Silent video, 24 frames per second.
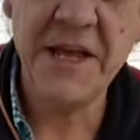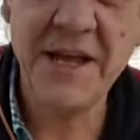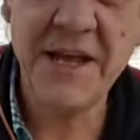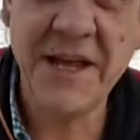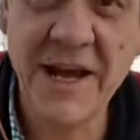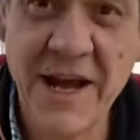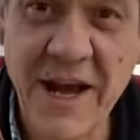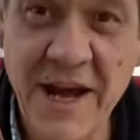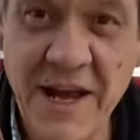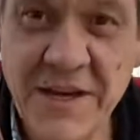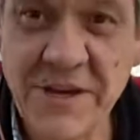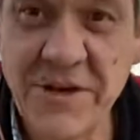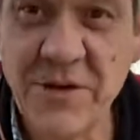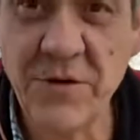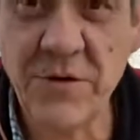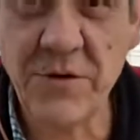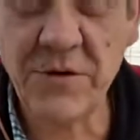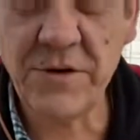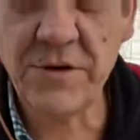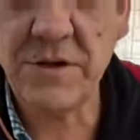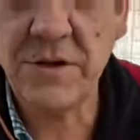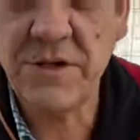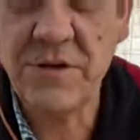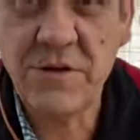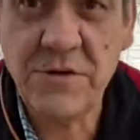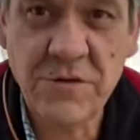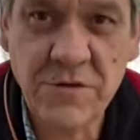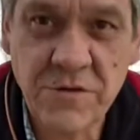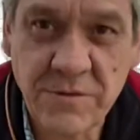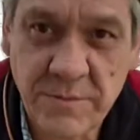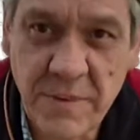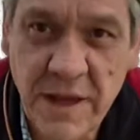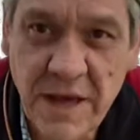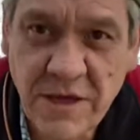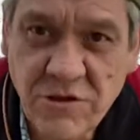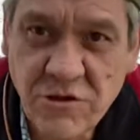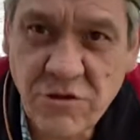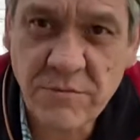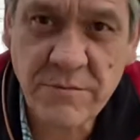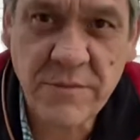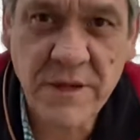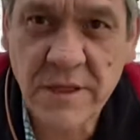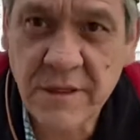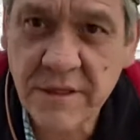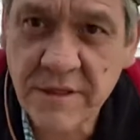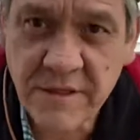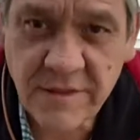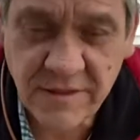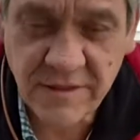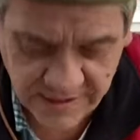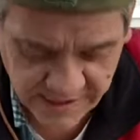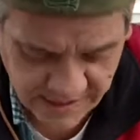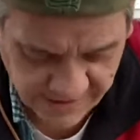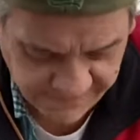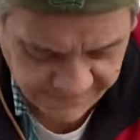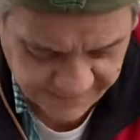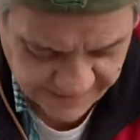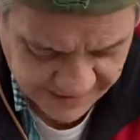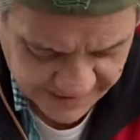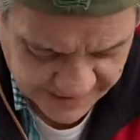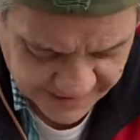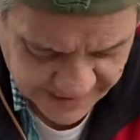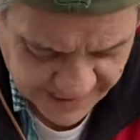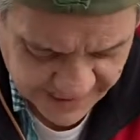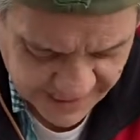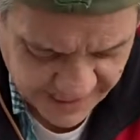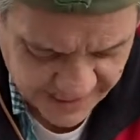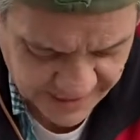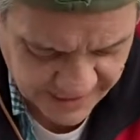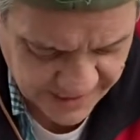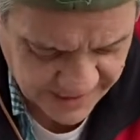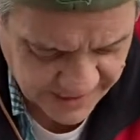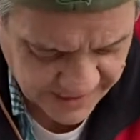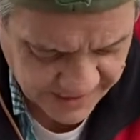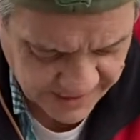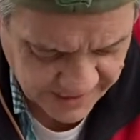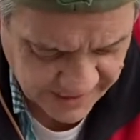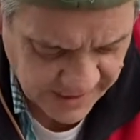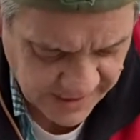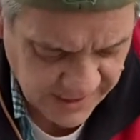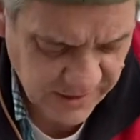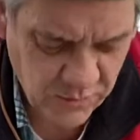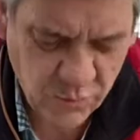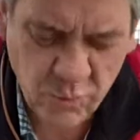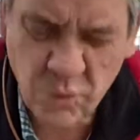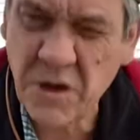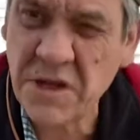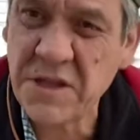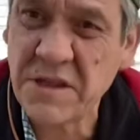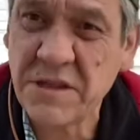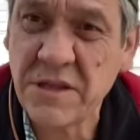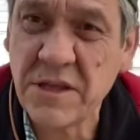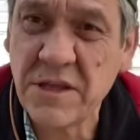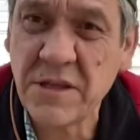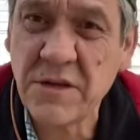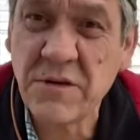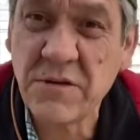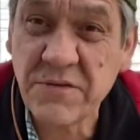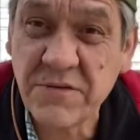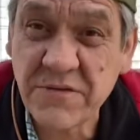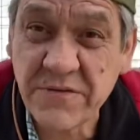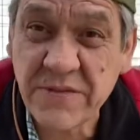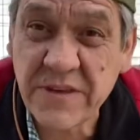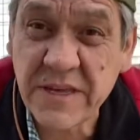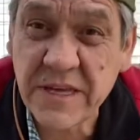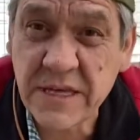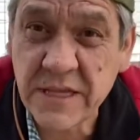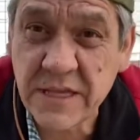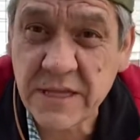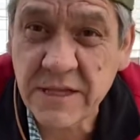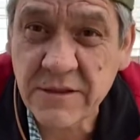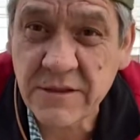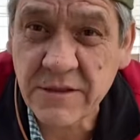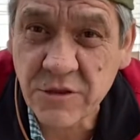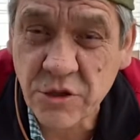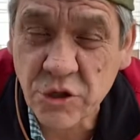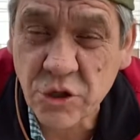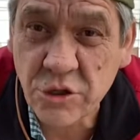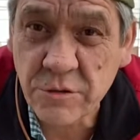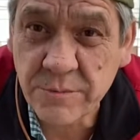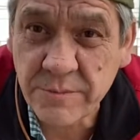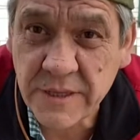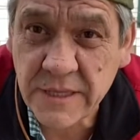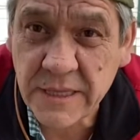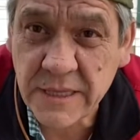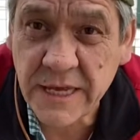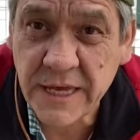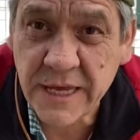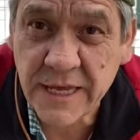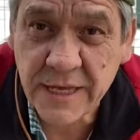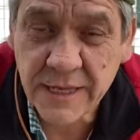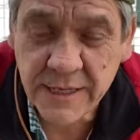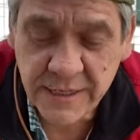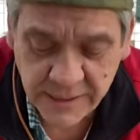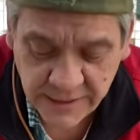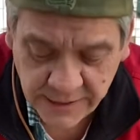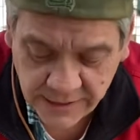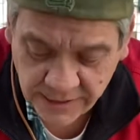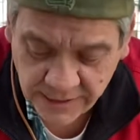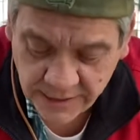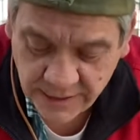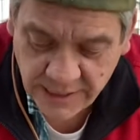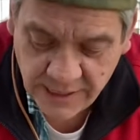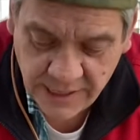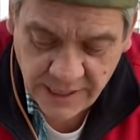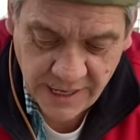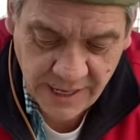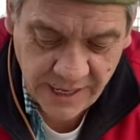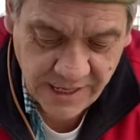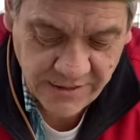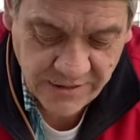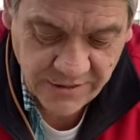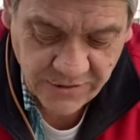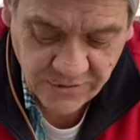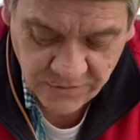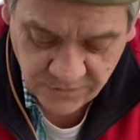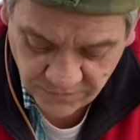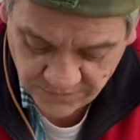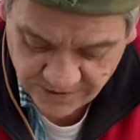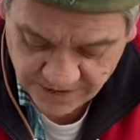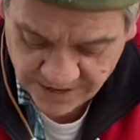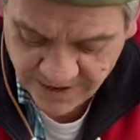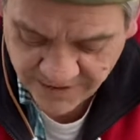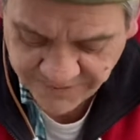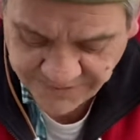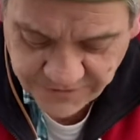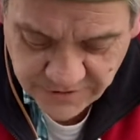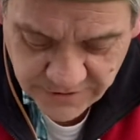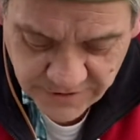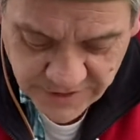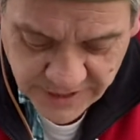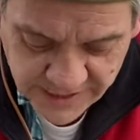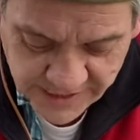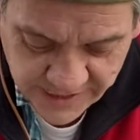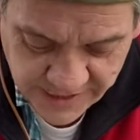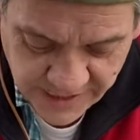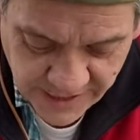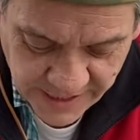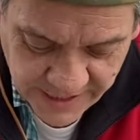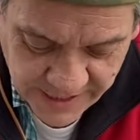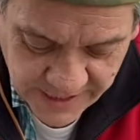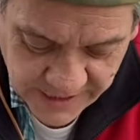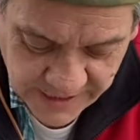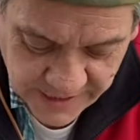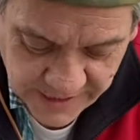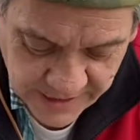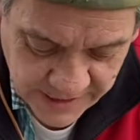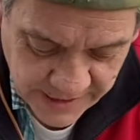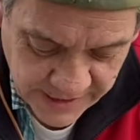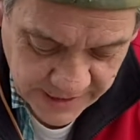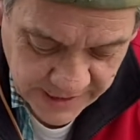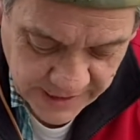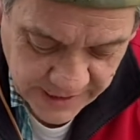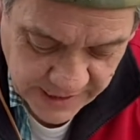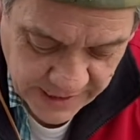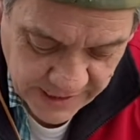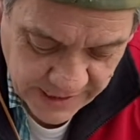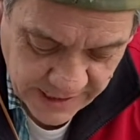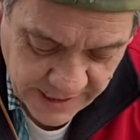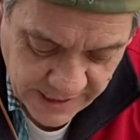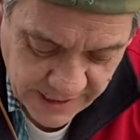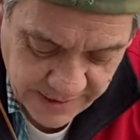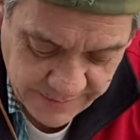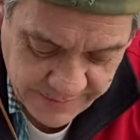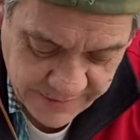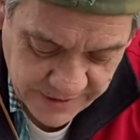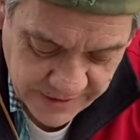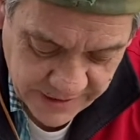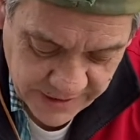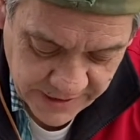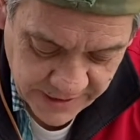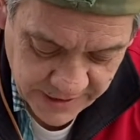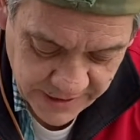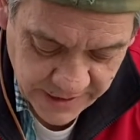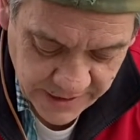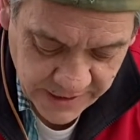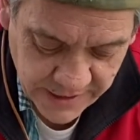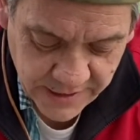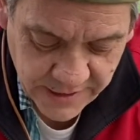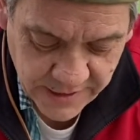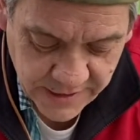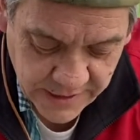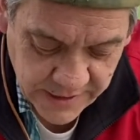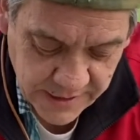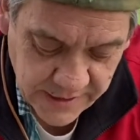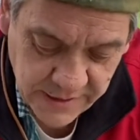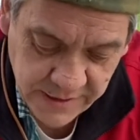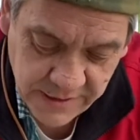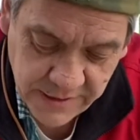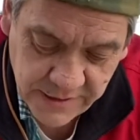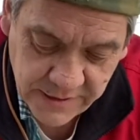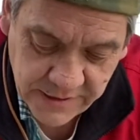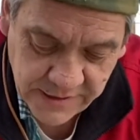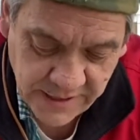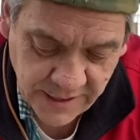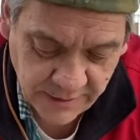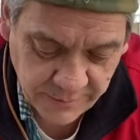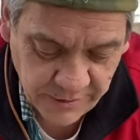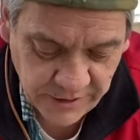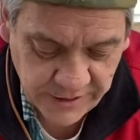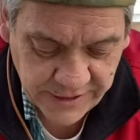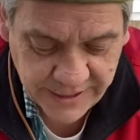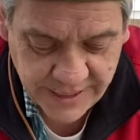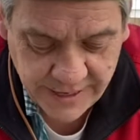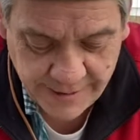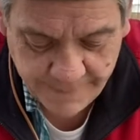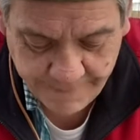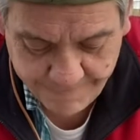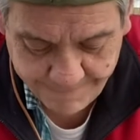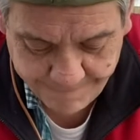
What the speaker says: I don't use measurements and stuff like that. It's what do you feel it should be like. And so after I cut it, I'm going to double it up.